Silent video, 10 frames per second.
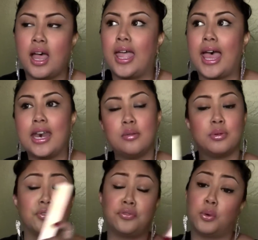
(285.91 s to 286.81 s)
I had it
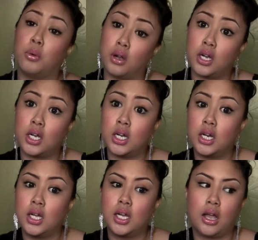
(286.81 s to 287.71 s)
before,
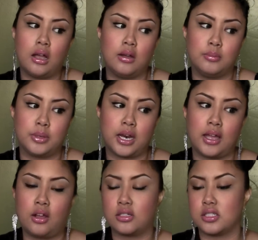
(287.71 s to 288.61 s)
but
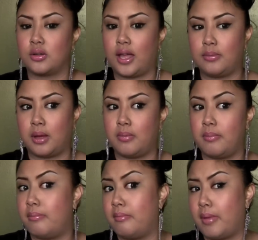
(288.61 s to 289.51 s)
I also had my